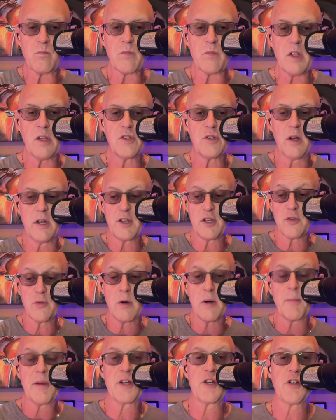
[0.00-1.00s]
So I just want
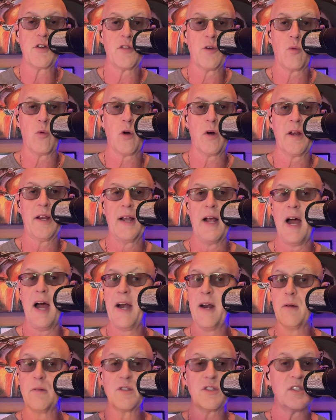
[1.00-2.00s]
to make sure they're working. I
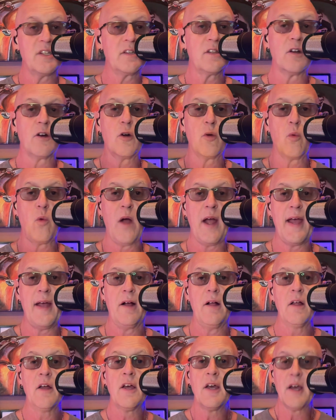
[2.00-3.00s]
don't sit there and
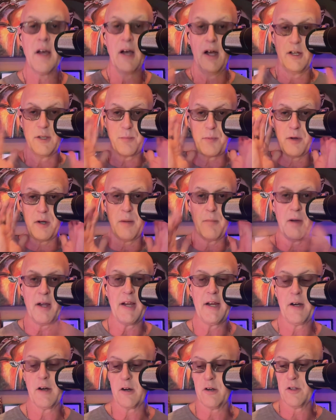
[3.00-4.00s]
wail. I just put in my
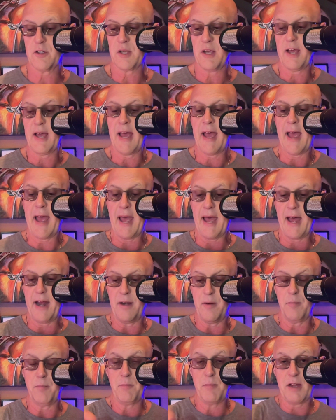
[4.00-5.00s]
ears and
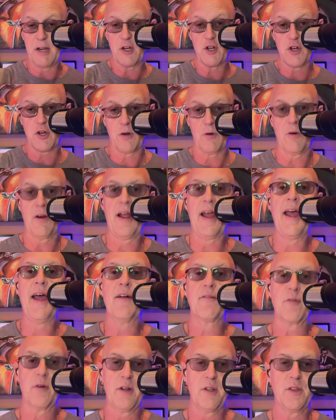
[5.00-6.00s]
make sure
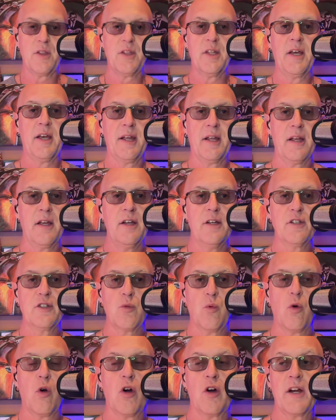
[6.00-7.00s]
everything is
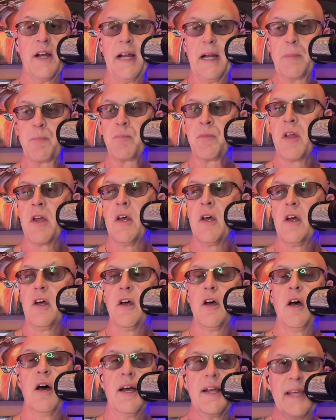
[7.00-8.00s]
working.
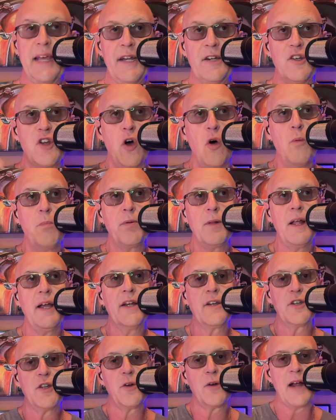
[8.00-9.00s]
Again, don't play
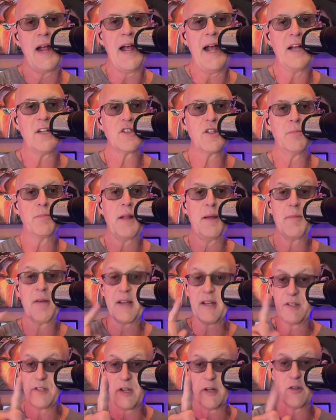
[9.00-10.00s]
until you're asked to play,
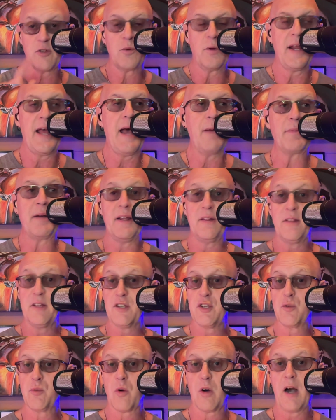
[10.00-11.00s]
because here's what happened. And this
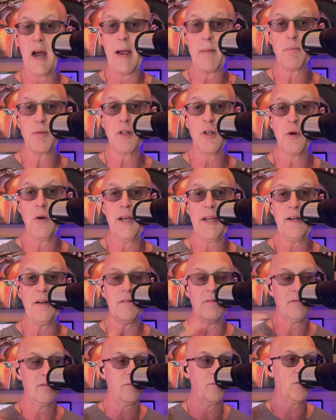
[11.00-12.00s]
is where I blew it
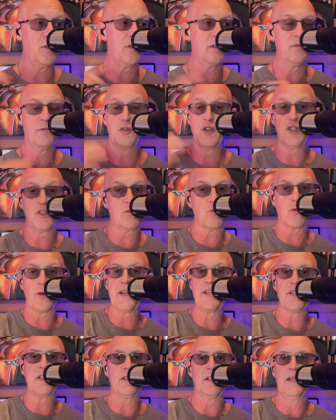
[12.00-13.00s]
just
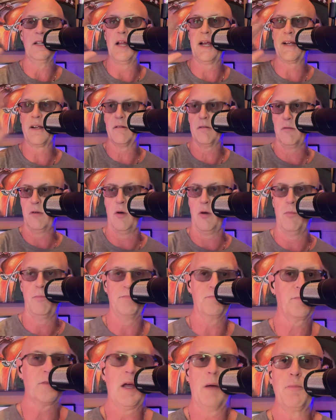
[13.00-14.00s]
recently, like a
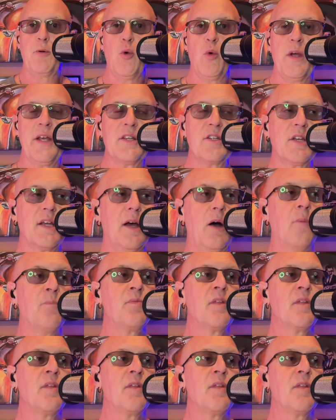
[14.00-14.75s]
couple weeks ago.